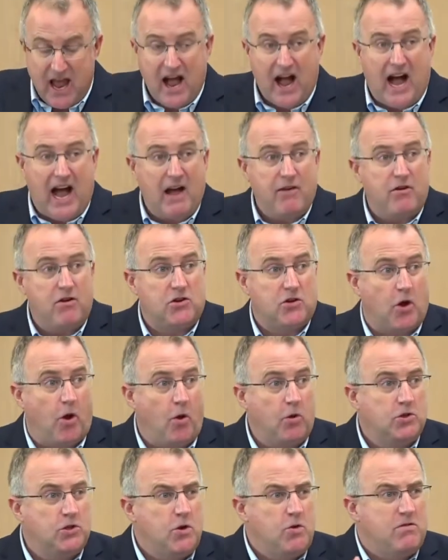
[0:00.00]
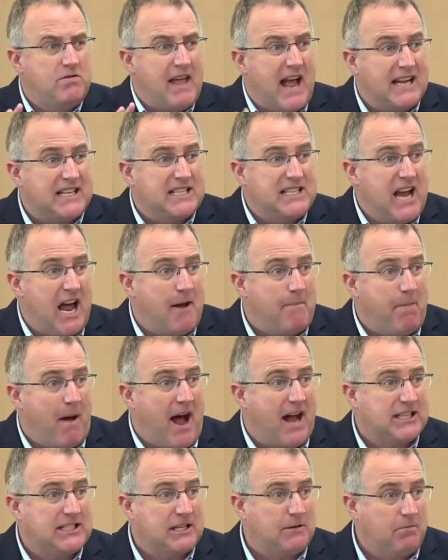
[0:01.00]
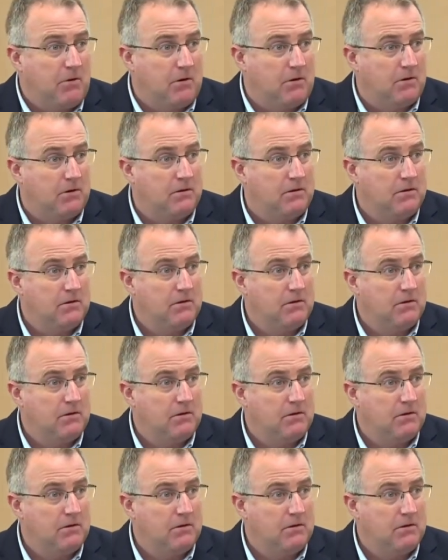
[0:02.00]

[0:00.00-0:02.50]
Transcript: I would have told you that's not possible.